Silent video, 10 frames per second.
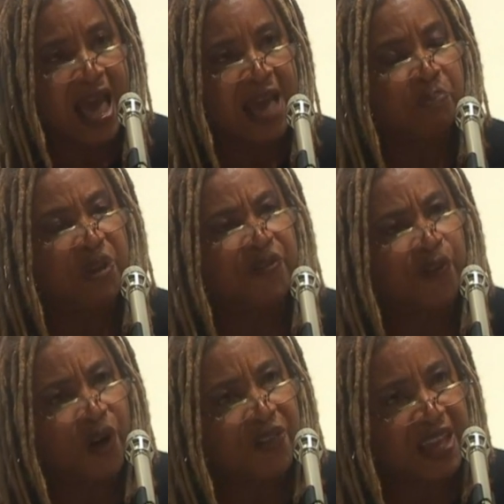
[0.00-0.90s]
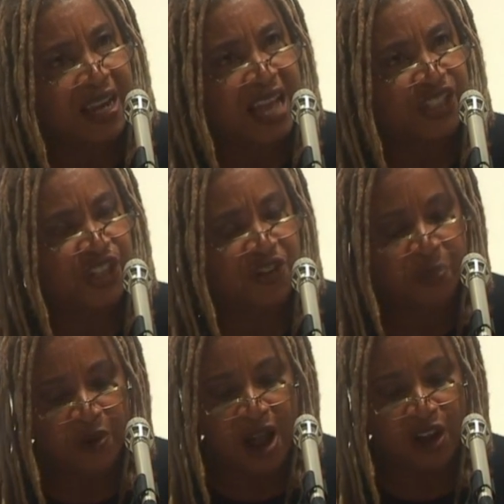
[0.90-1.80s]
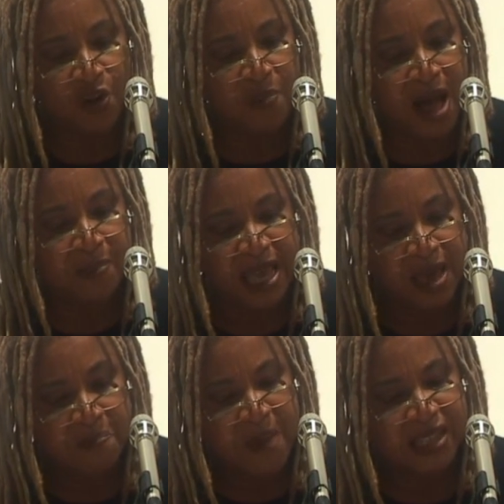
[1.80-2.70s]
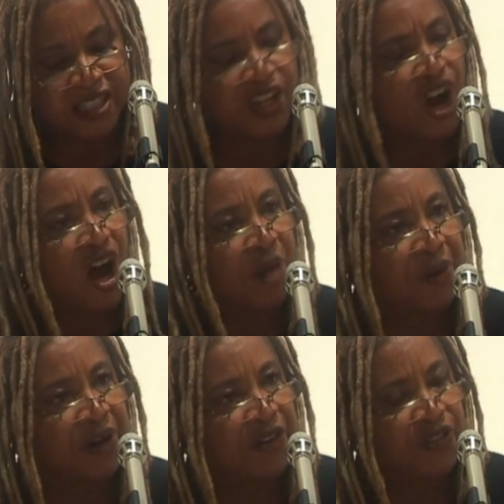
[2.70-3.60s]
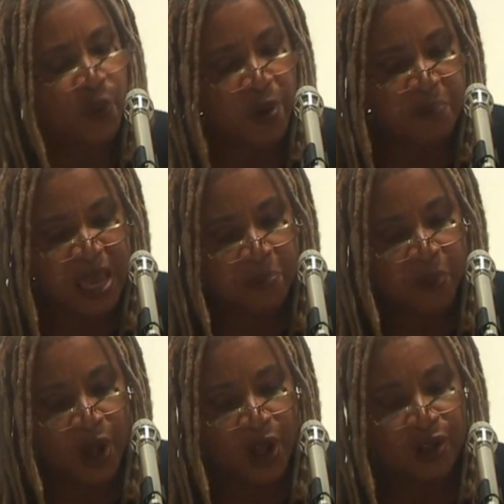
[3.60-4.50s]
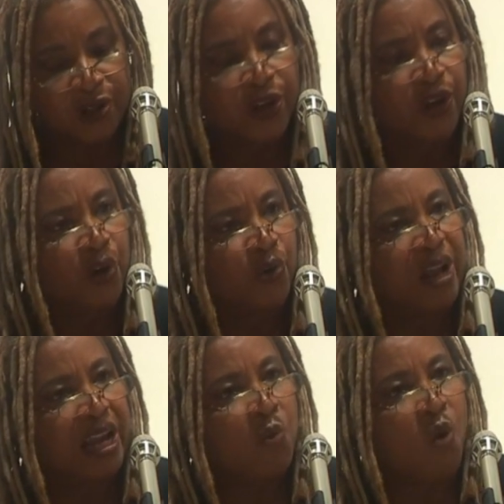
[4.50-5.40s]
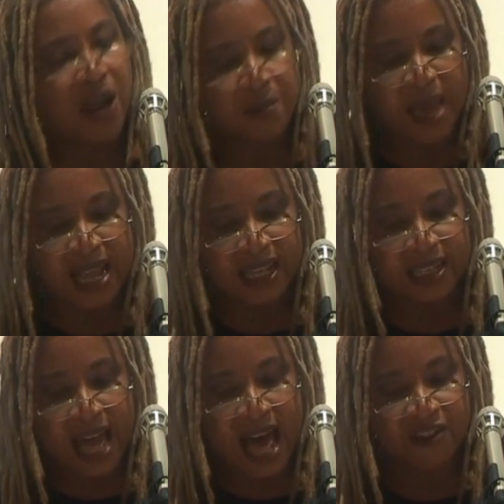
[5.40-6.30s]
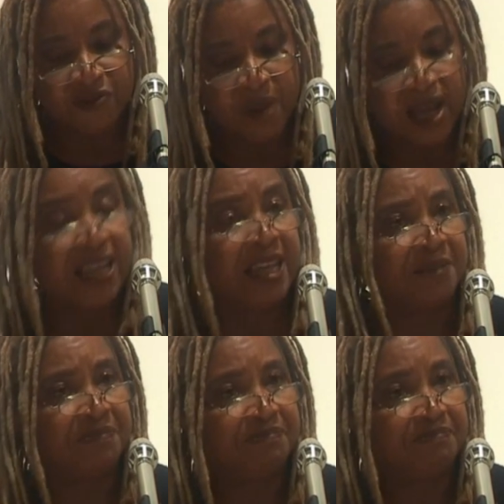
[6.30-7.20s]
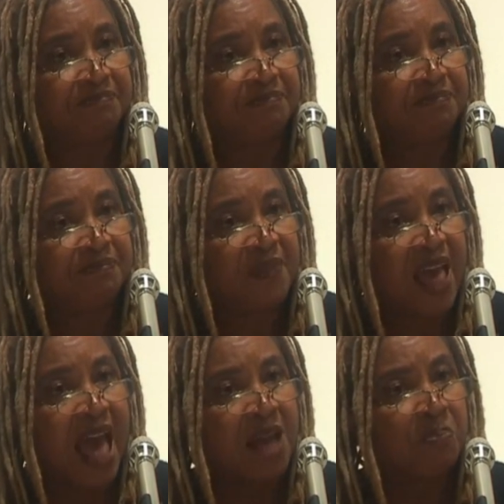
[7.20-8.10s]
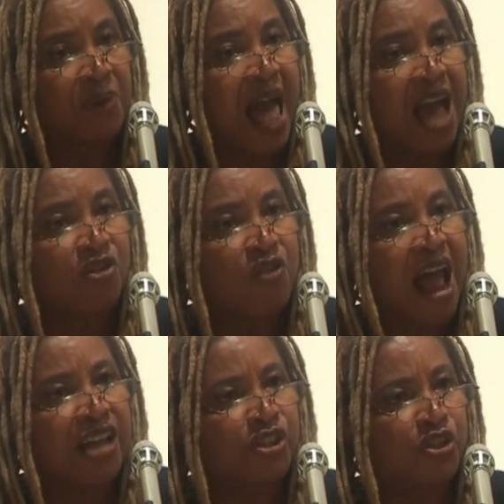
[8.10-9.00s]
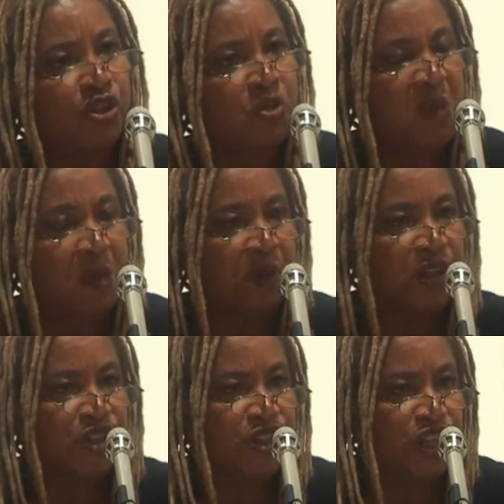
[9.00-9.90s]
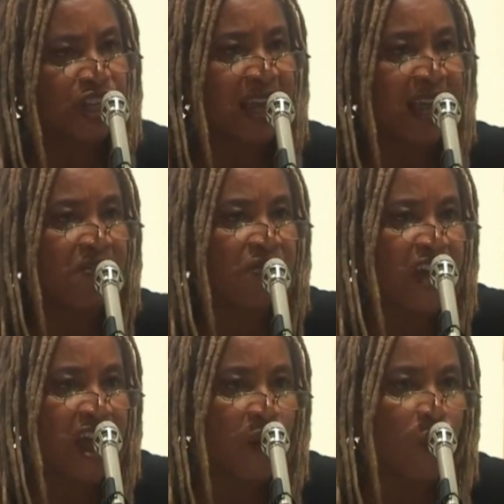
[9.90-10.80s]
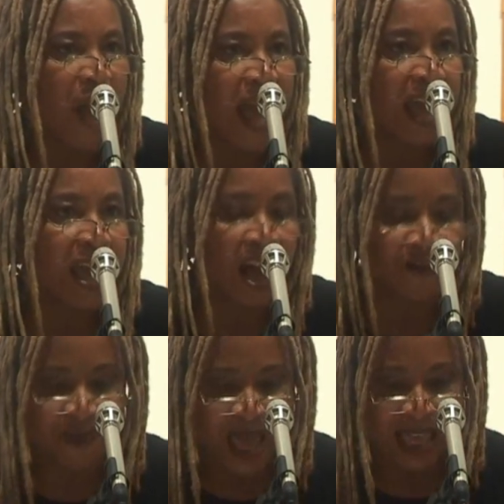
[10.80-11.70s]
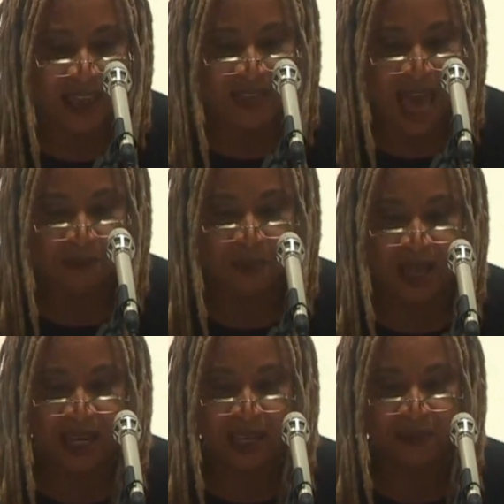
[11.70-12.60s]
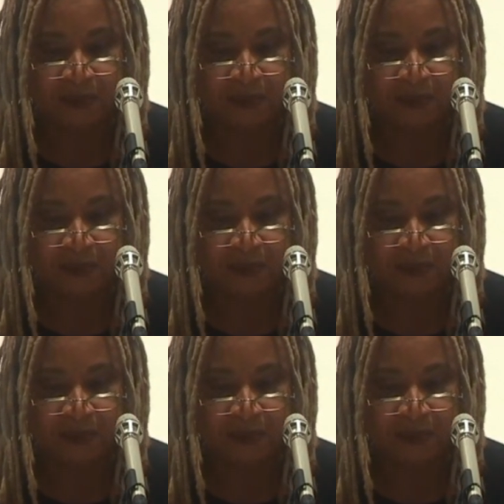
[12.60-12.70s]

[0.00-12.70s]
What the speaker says: and before the election of Barack Obama, in Benton Harbor, there were people who really want to make a lot of money. And black grassroots people stood in their way of making that money.